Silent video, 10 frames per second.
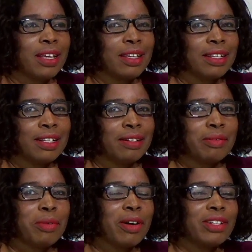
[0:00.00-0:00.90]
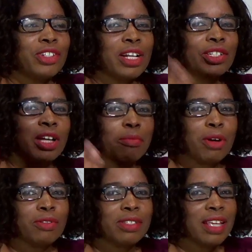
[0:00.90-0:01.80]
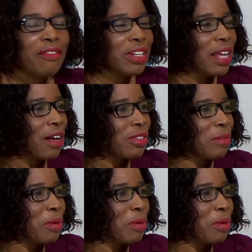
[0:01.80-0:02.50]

Seven thousand people I have in this nation.